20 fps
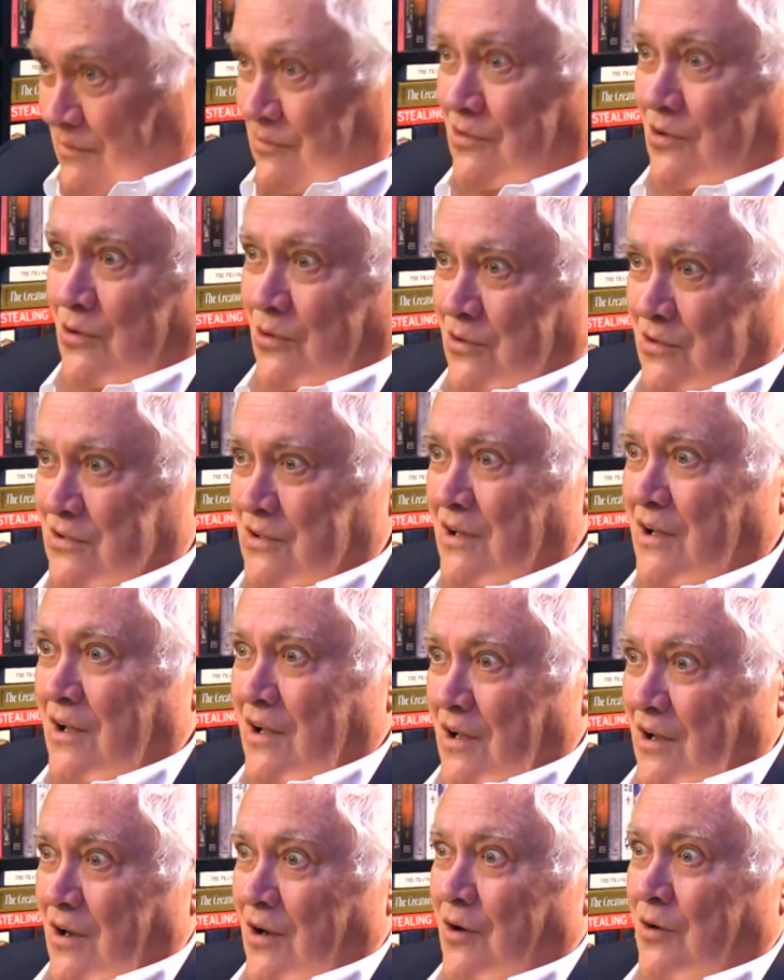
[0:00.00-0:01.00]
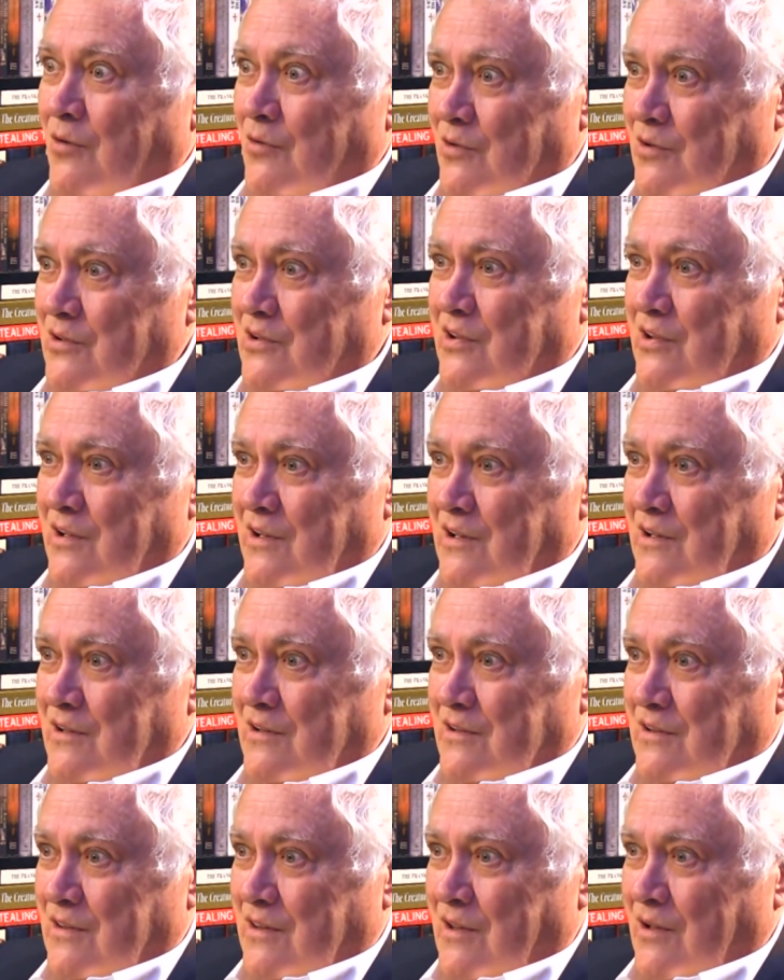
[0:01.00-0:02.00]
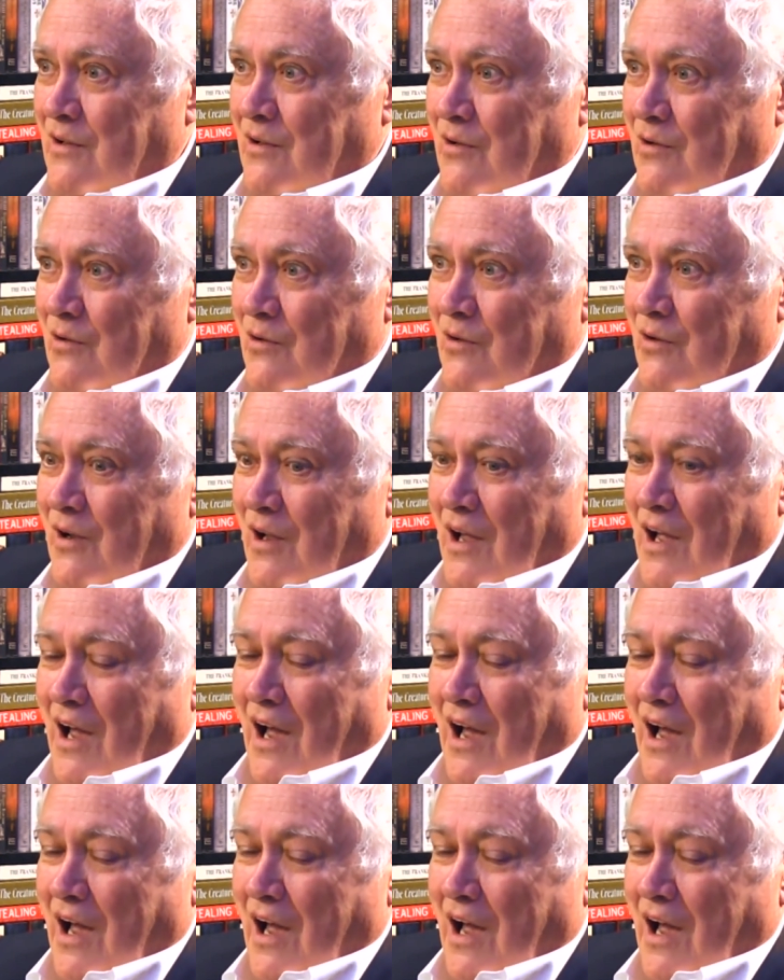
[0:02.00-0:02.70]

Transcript: of course, overseas too.